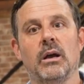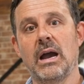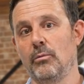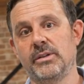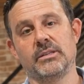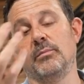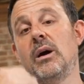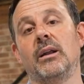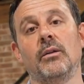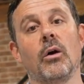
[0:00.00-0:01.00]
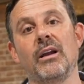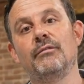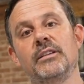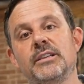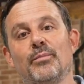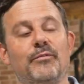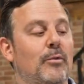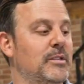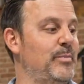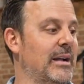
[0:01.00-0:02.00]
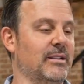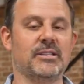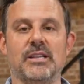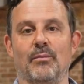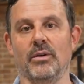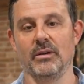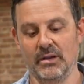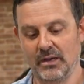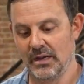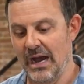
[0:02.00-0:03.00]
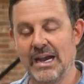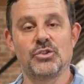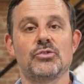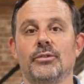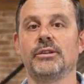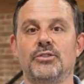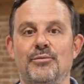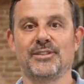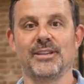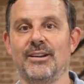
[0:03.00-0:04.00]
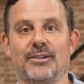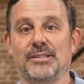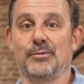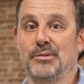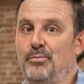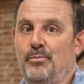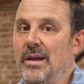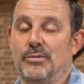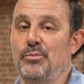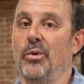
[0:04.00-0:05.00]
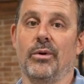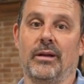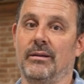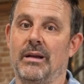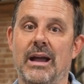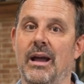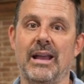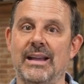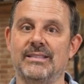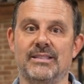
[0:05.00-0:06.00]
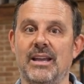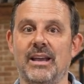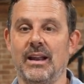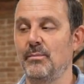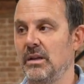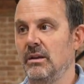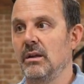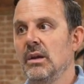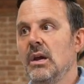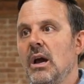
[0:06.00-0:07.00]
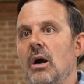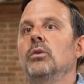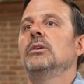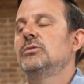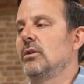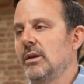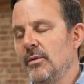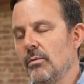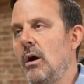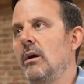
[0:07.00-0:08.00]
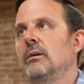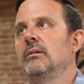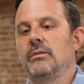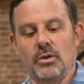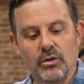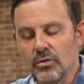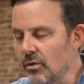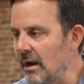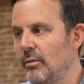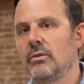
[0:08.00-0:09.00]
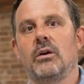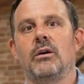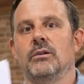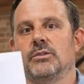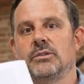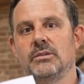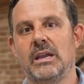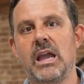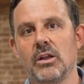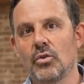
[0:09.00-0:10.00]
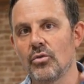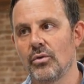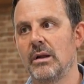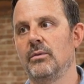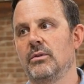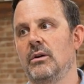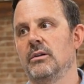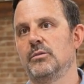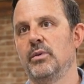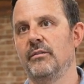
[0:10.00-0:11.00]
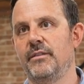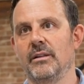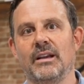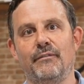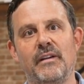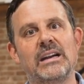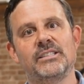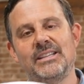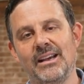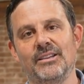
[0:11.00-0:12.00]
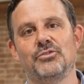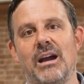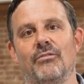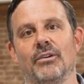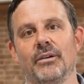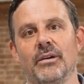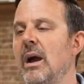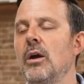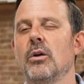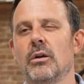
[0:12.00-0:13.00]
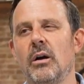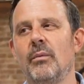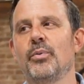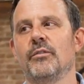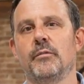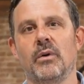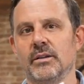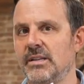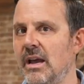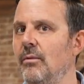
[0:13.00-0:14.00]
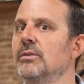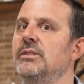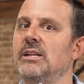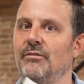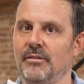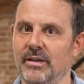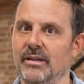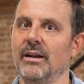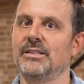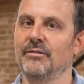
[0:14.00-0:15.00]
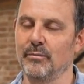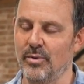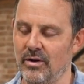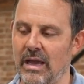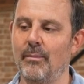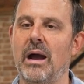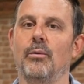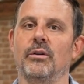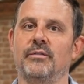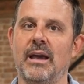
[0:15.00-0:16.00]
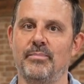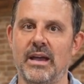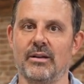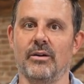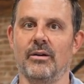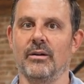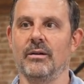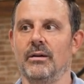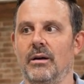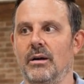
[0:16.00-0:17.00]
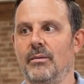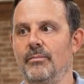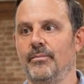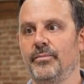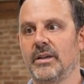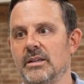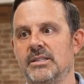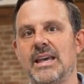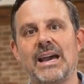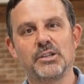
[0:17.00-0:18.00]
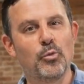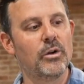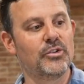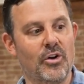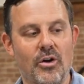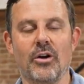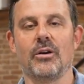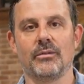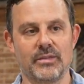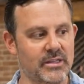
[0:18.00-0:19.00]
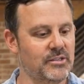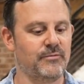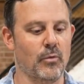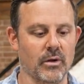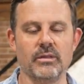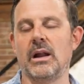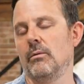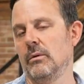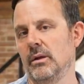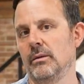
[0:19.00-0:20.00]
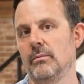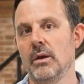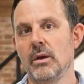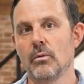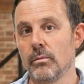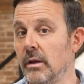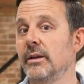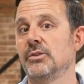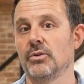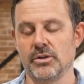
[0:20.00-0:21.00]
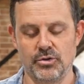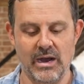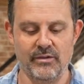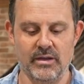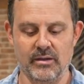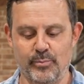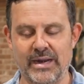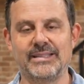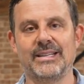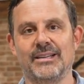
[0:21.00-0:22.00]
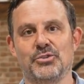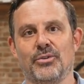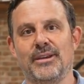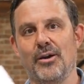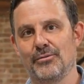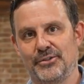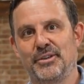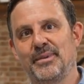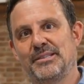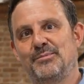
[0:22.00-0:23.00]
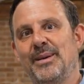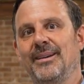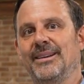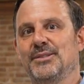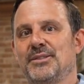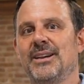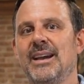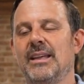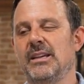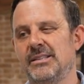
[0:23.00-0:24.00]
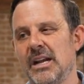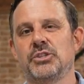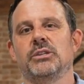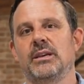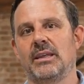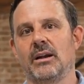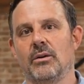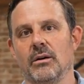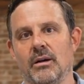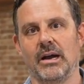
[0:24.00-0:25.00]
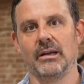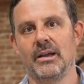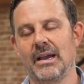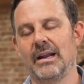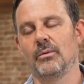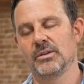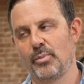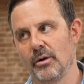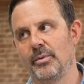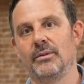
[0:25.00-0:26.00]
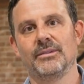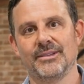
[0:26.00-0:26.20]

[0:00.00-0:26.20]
I recently bought an R8 V10 Performance back in December. I sold it 2 months later because it was boring. I hate to say it. I mean, don't get me wrong, they're incredible cars, but it felt like a fast daily driver. My Huracan Performante was definitely a different ballgame. I would have kept that car because that is one car that's foreign that I really enjoyed driving, but I didn't enjoy the ownership experience and the attention that car got. And it was purple.